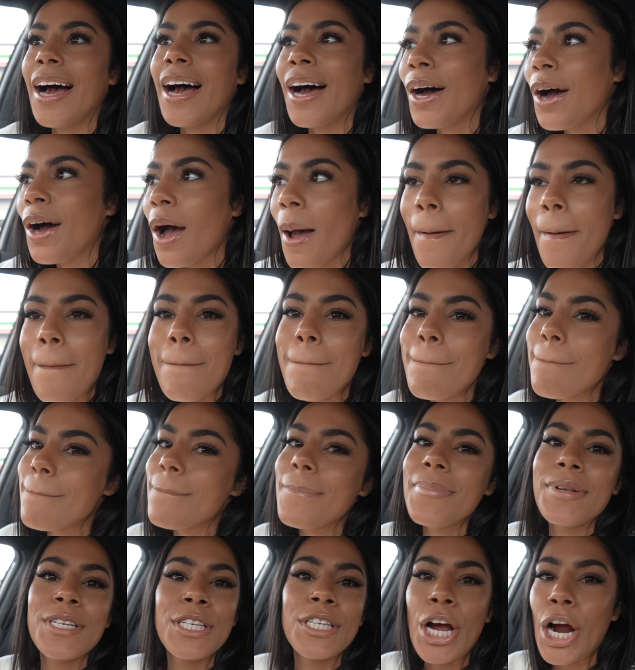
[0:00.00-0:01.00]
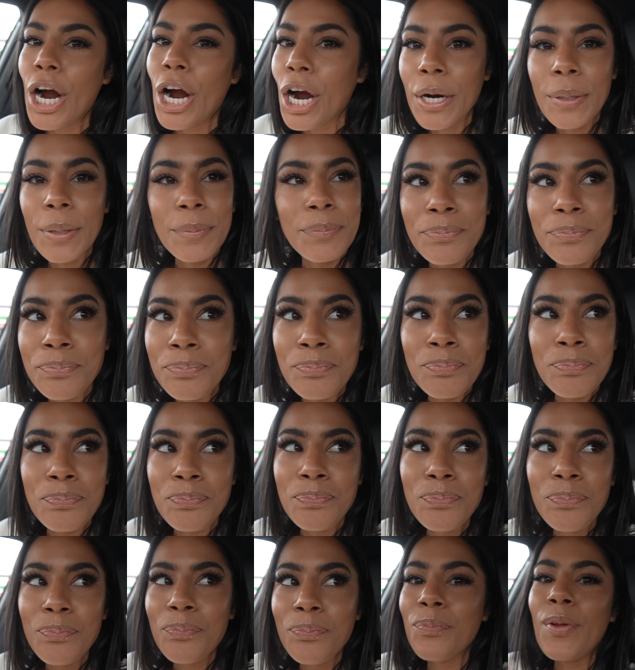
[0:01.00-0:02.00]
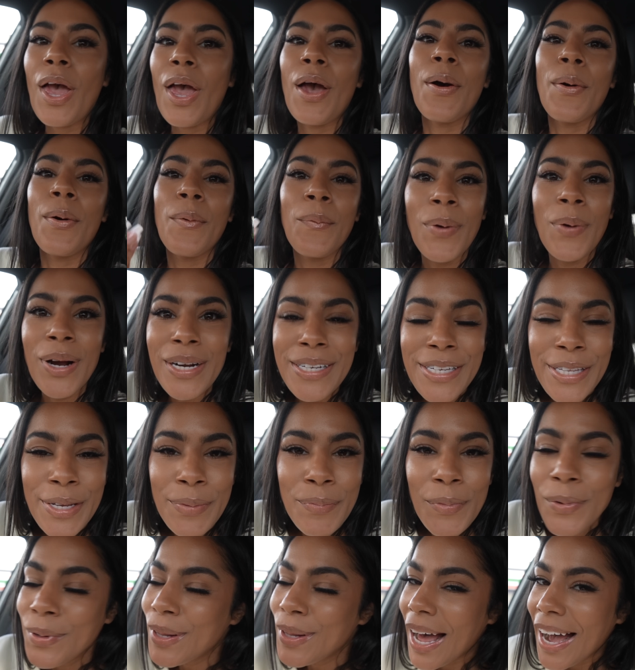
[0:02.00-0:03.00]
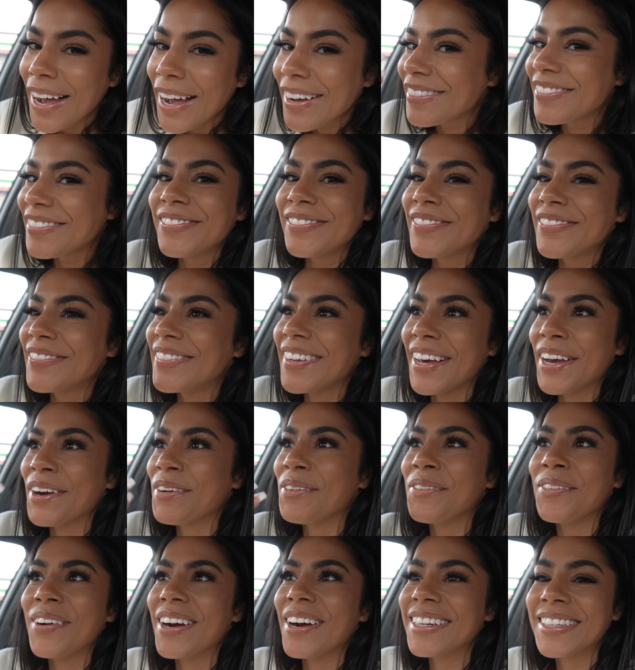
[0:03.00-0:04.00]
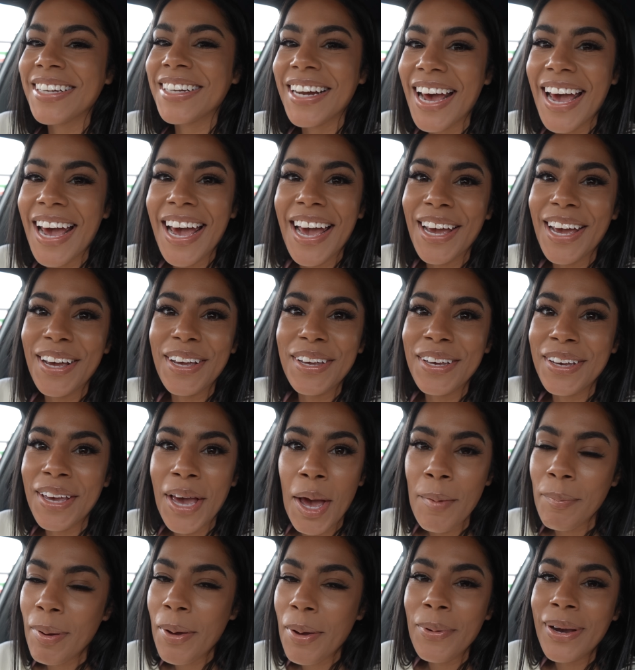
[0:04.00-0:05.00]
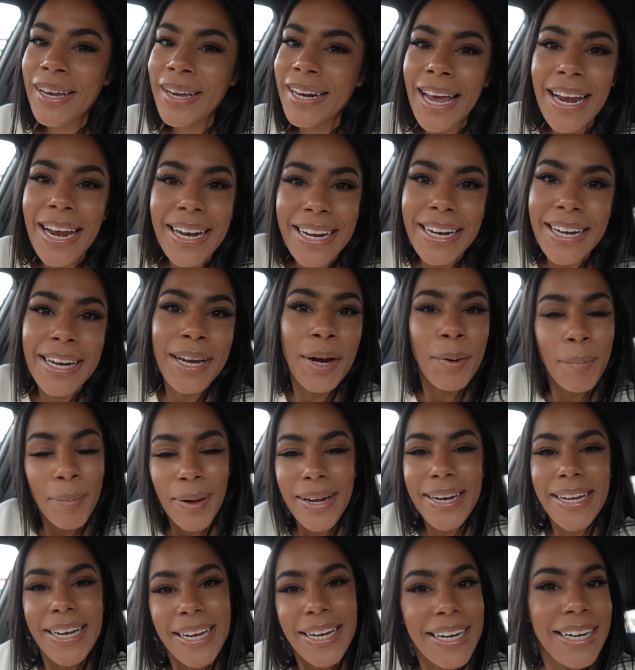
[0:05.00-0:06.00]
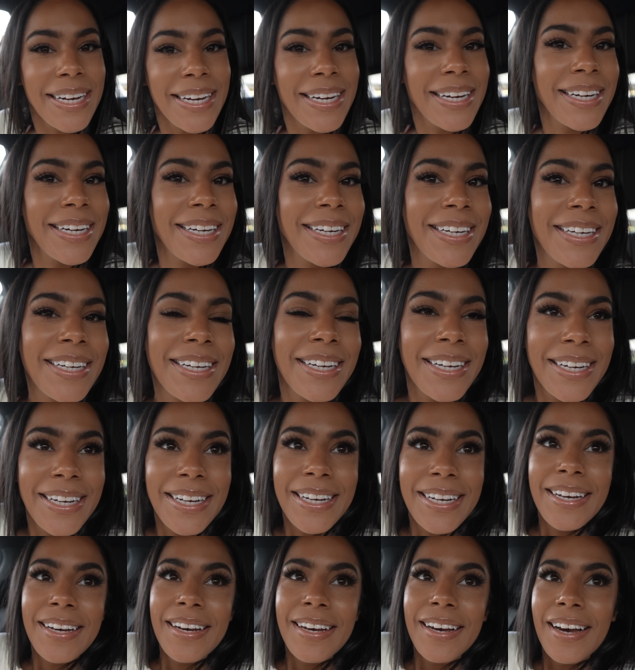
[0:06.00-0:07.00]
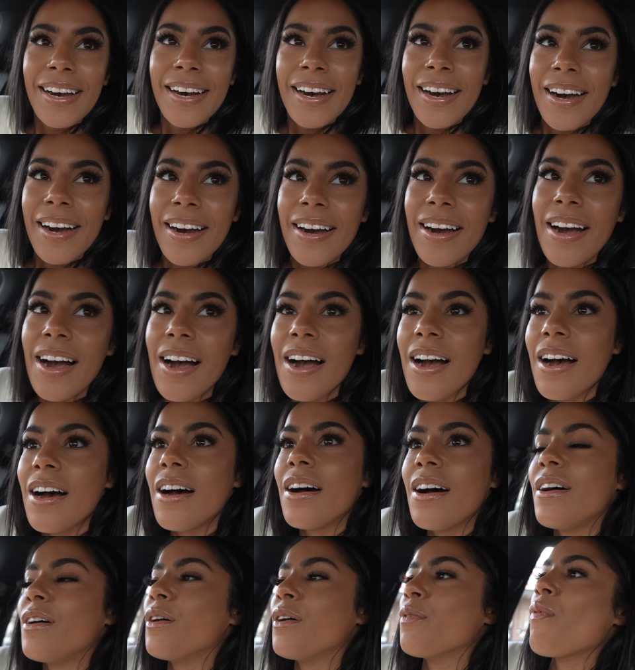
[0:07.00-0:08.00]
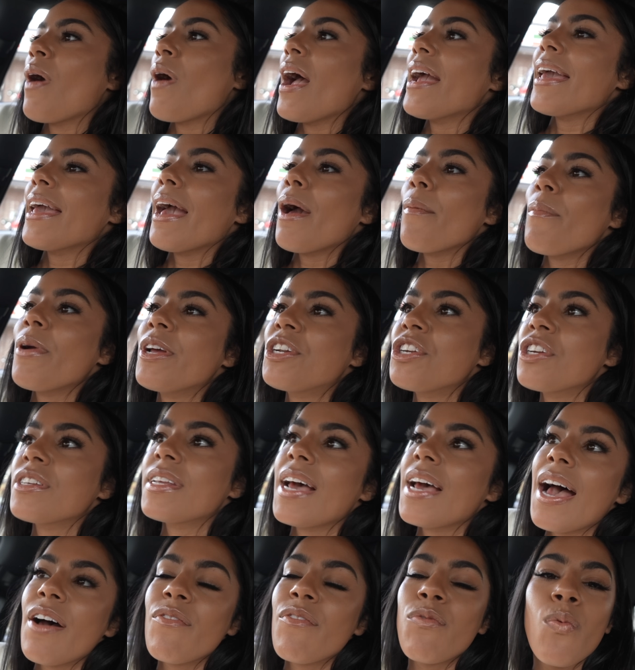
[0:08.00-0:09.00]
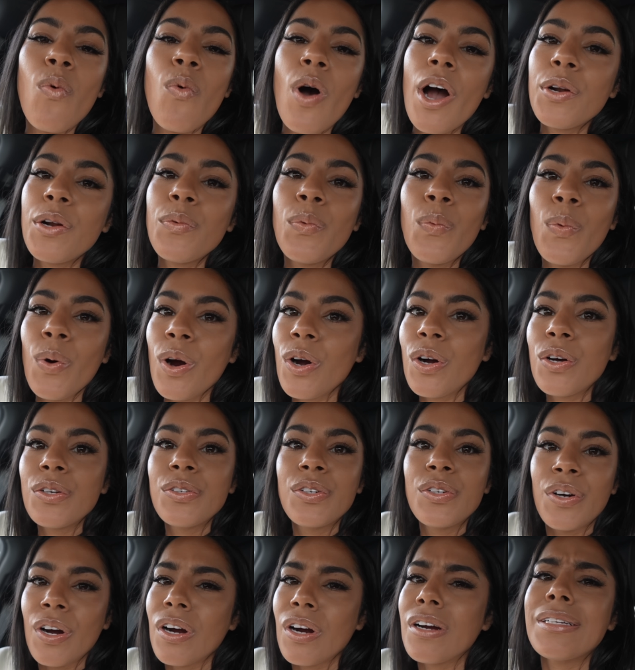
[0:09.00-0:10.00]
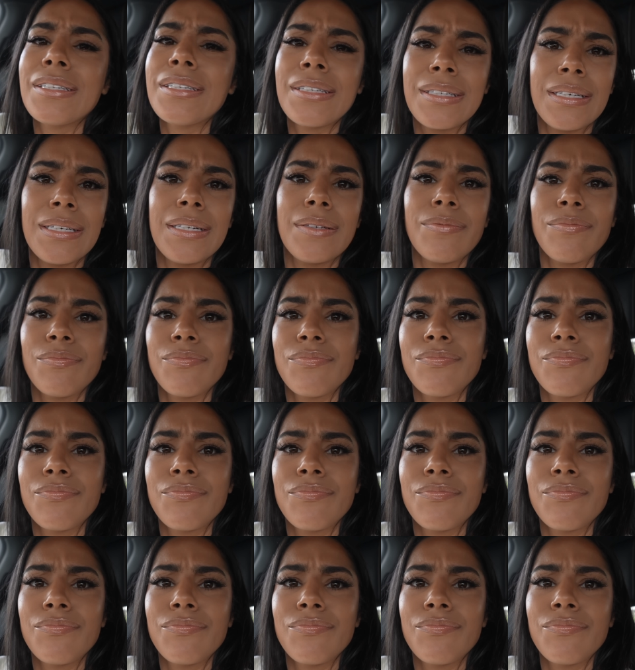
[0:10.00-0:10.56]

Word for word: um, sir, where's the moolah? Like, where's it at? You can't pay with Canadian here, buddy. Oh, why can't we just have one world currency?